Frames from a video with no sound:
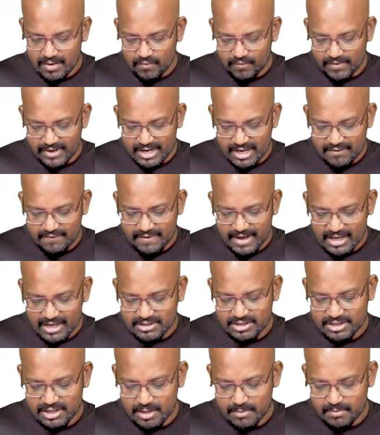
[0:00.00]

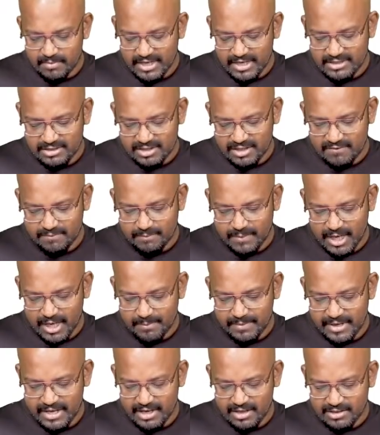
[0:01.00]
Venlafaxine itself might
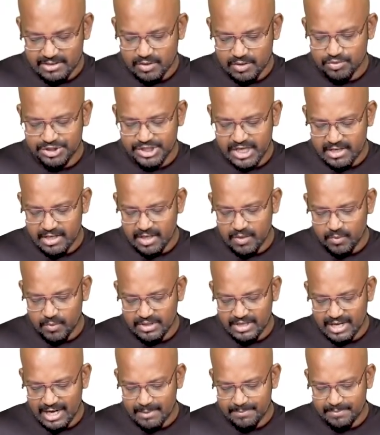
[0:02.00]
be associated with
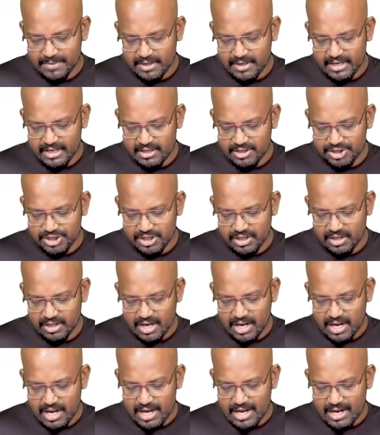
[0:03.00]
hypertension,
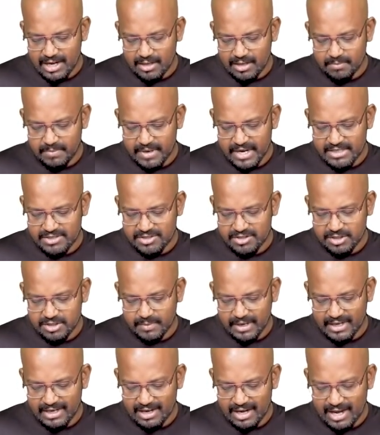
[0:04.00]
and patients
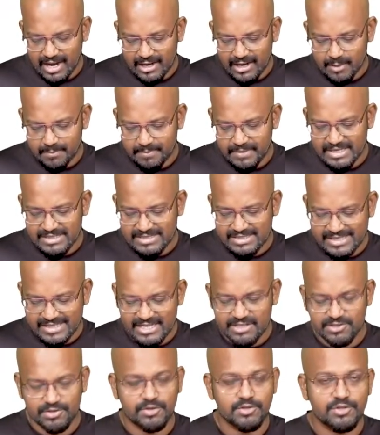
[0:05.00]
might land up in
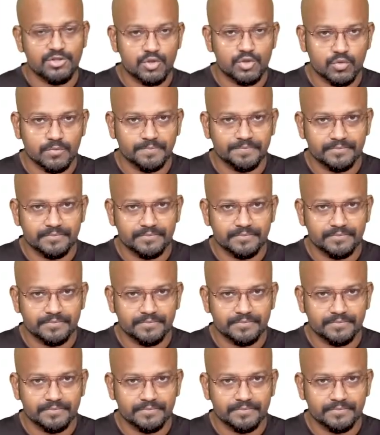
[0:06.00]
seizures too.